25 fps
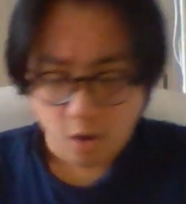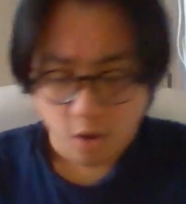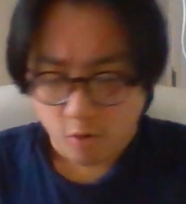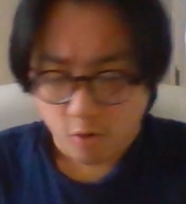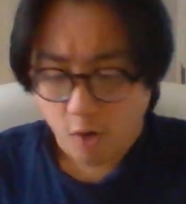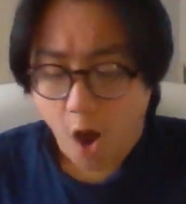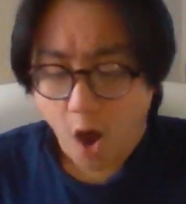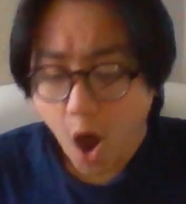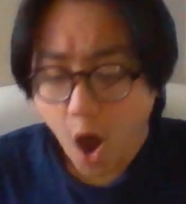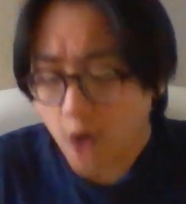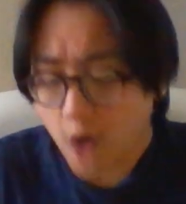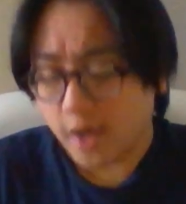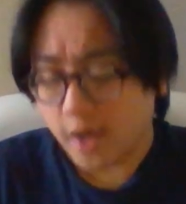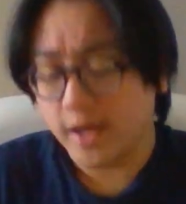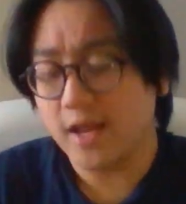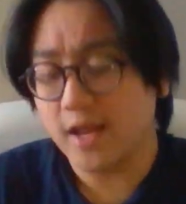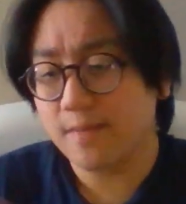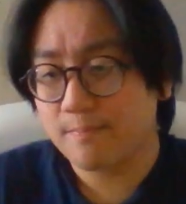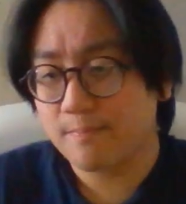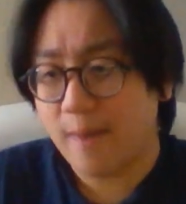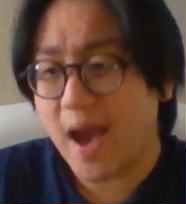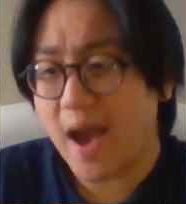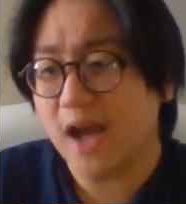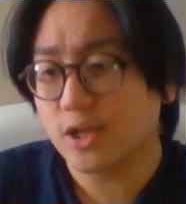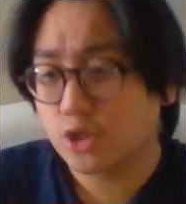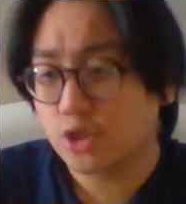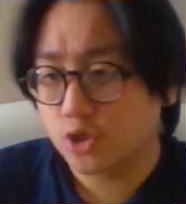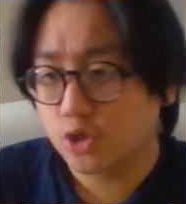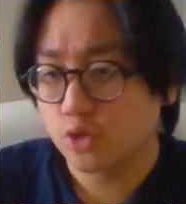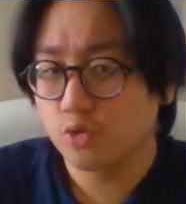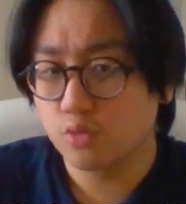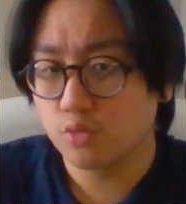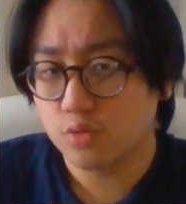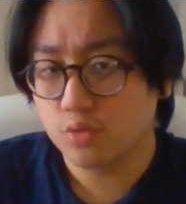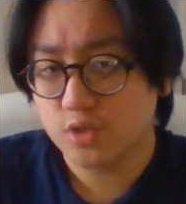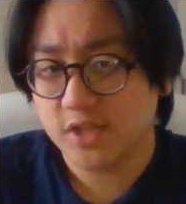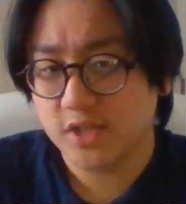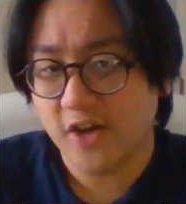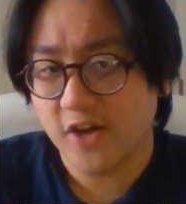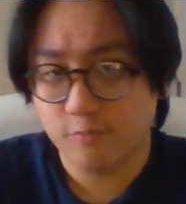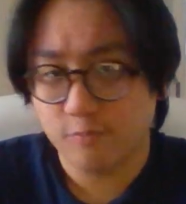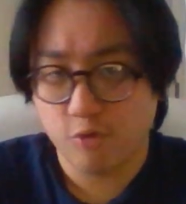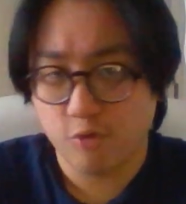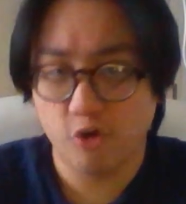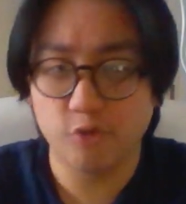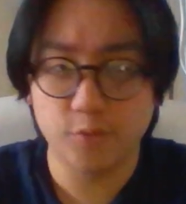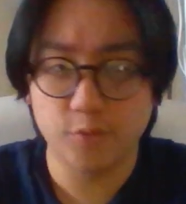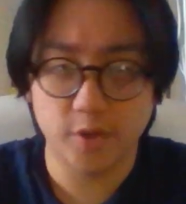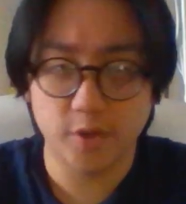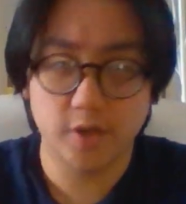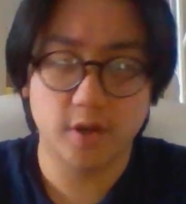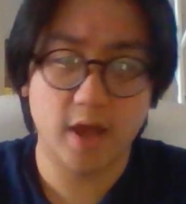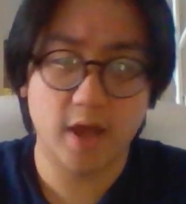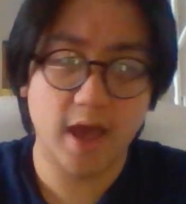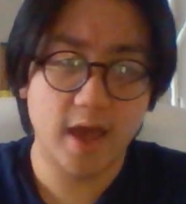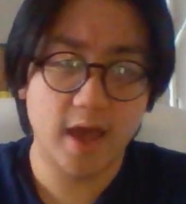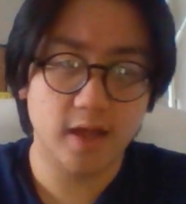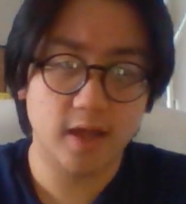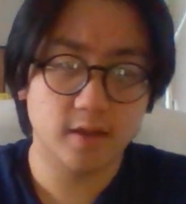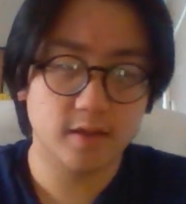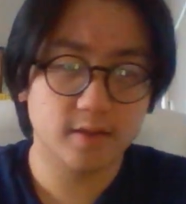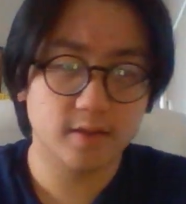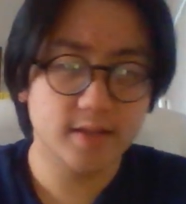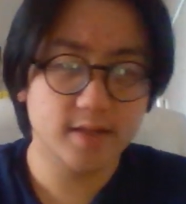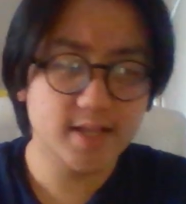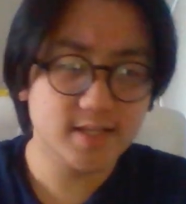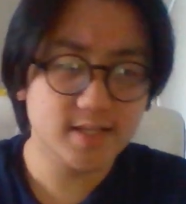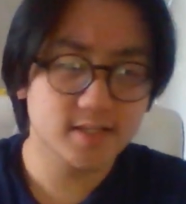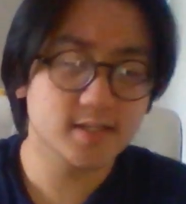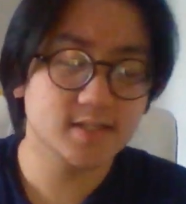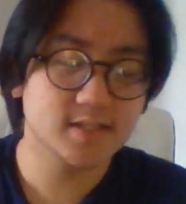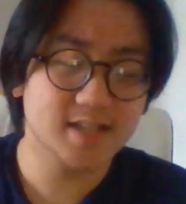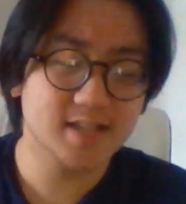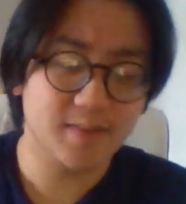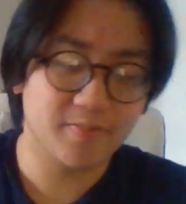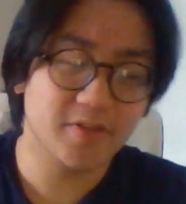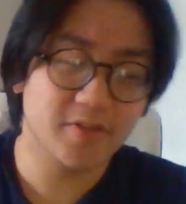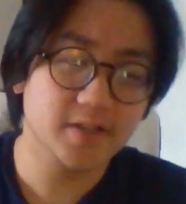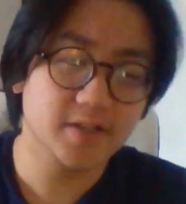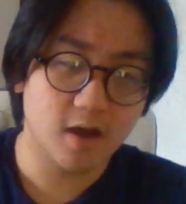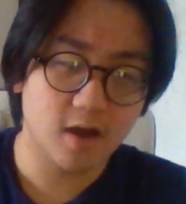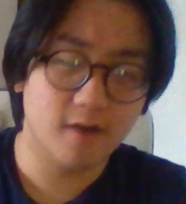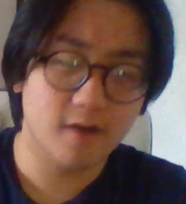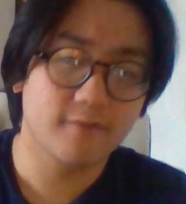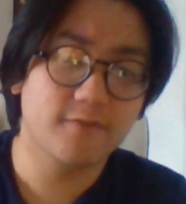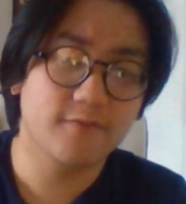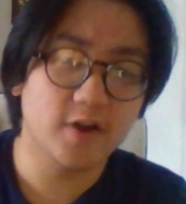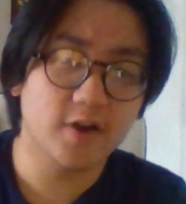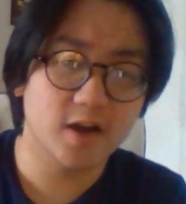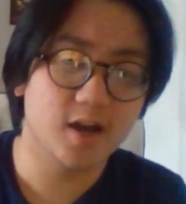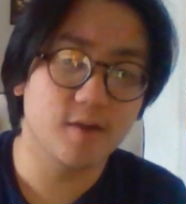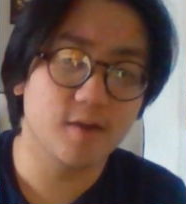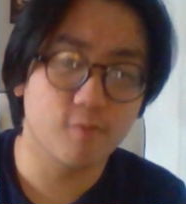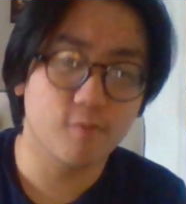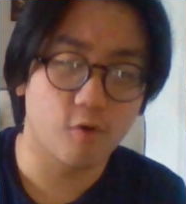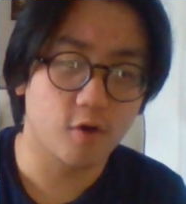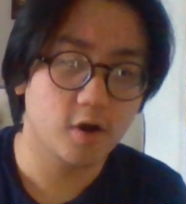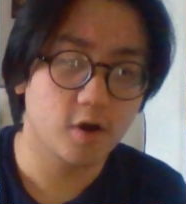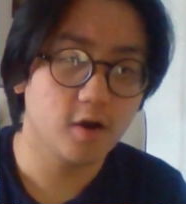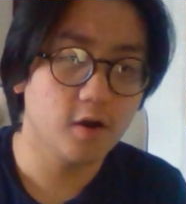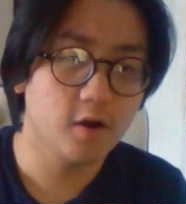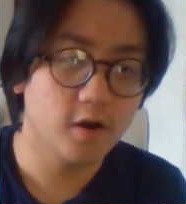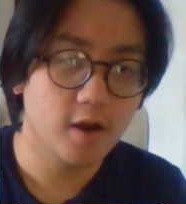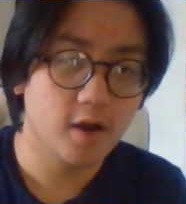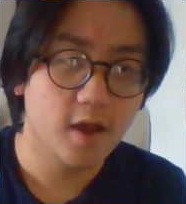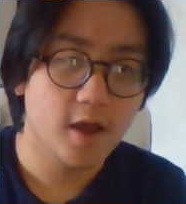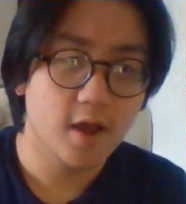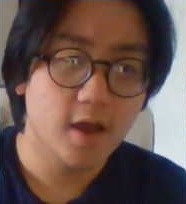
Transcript: harkening back to self-improvement and these type of things aren't fun anymore.